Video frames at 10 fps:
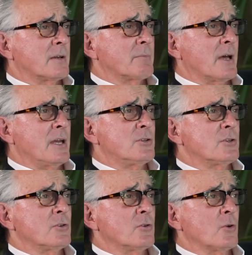my
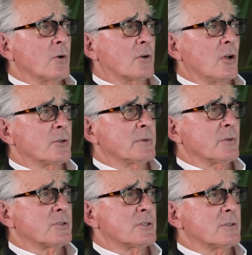agent in New York calls me and
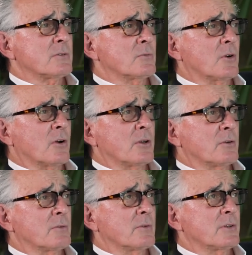goes, Where are
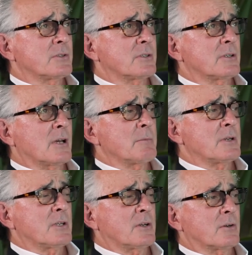you? I said, I'm
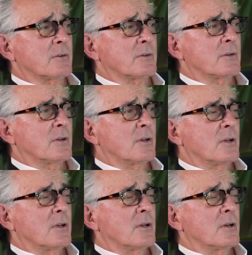at dinner.
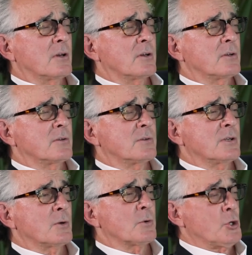
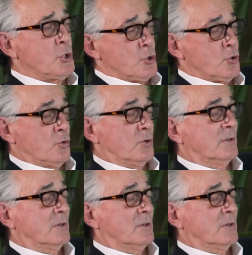Dinner with who?